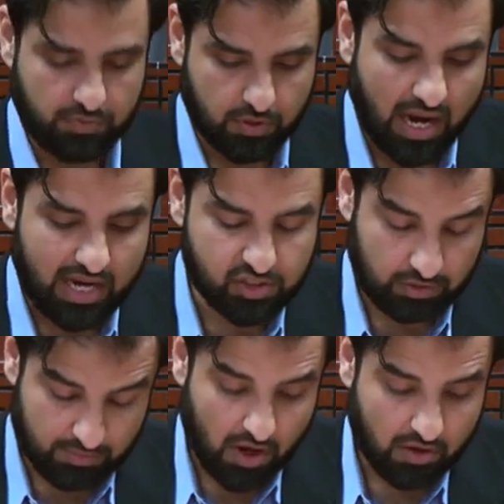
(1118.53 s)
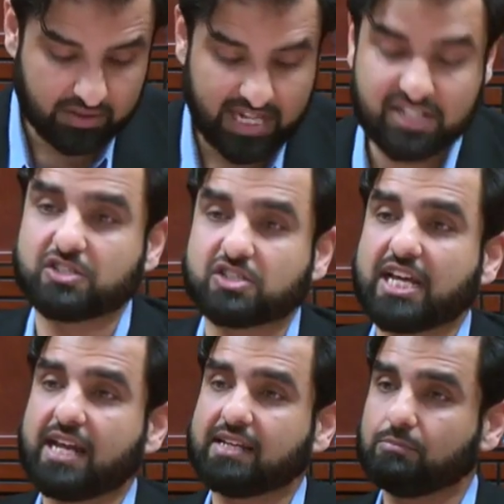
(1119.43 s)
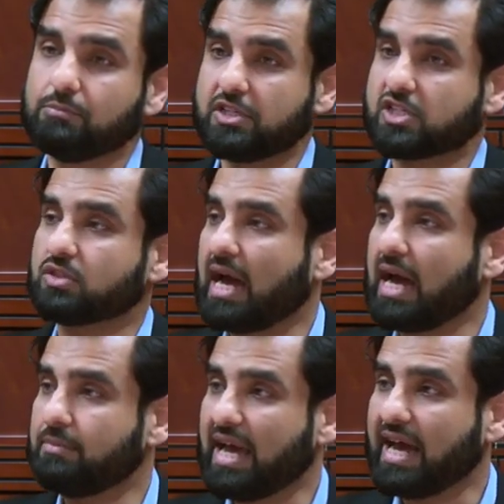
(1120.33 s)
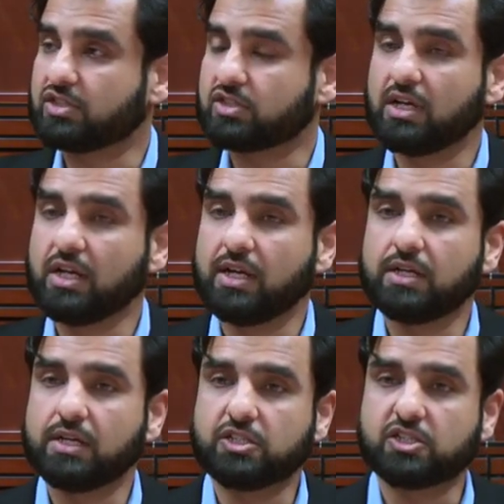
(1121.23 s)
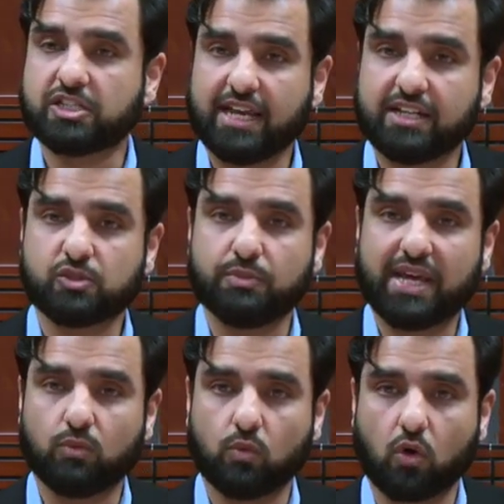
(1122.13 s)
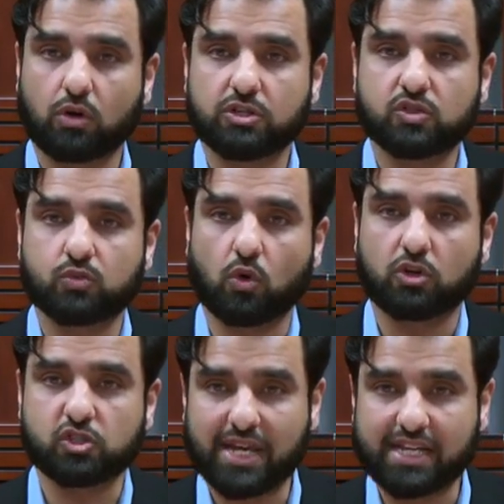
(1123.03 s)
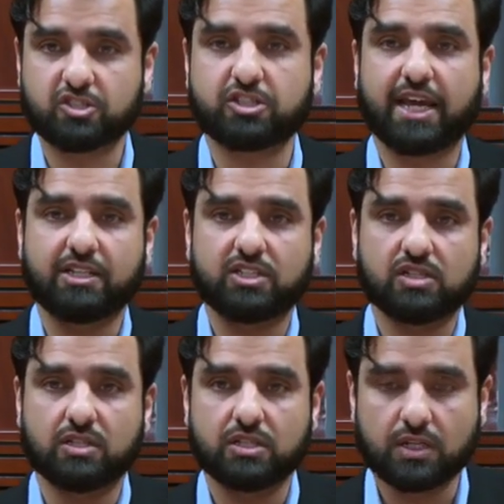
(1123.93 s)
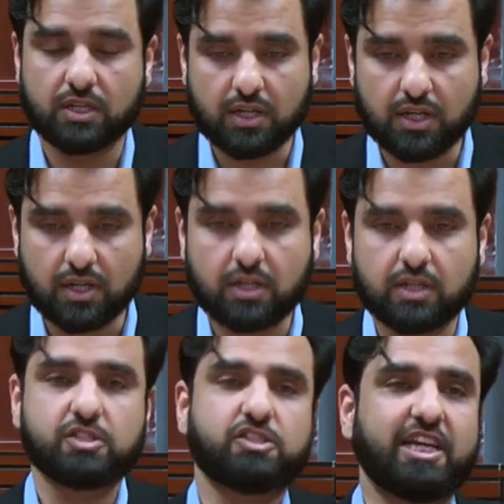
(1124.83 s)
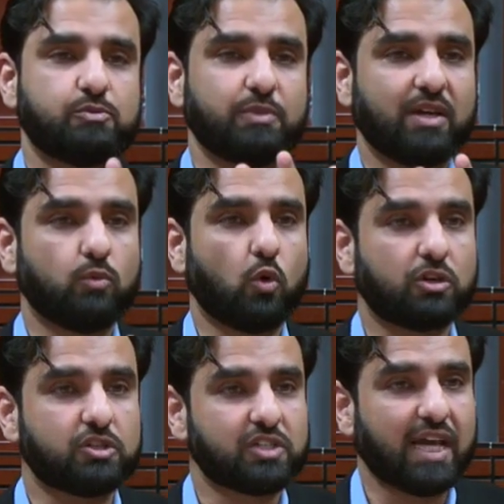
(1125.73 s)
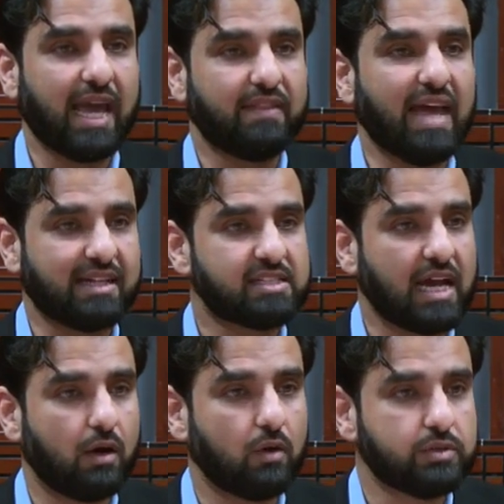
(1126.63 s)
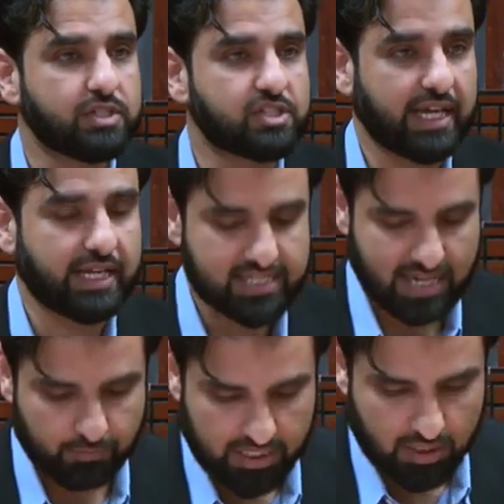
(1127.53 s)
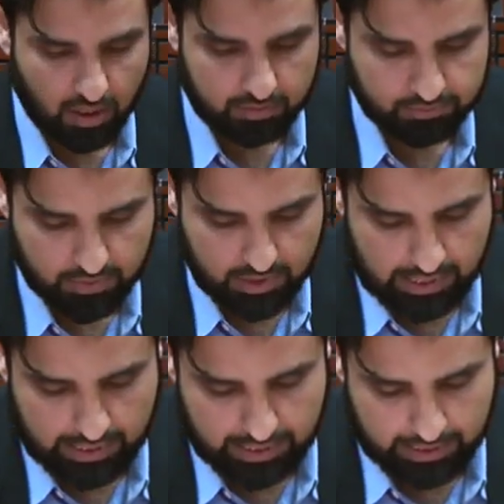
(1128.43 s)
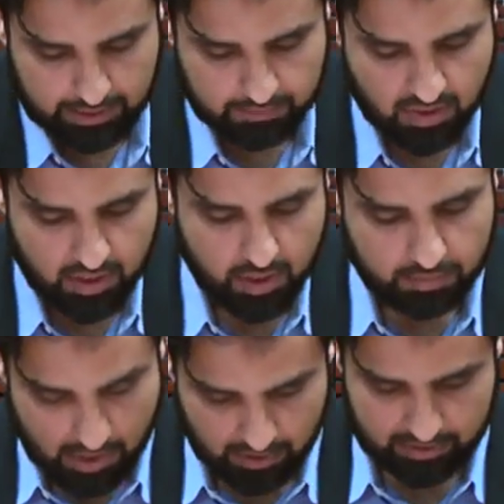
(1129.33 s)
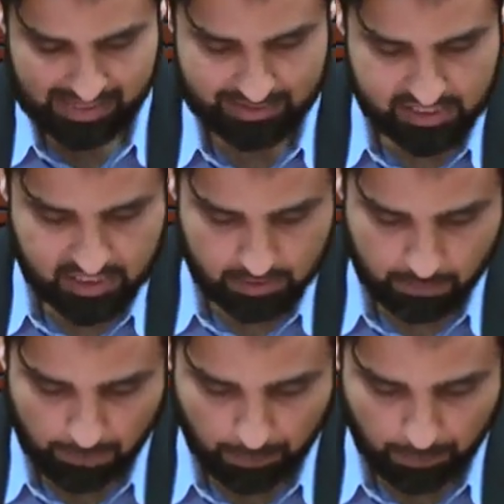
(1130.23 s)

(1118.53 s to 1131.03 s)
the rise of the modern nation state can be described as states make wars, wars make states, states make wars, and that's how states have become modernized.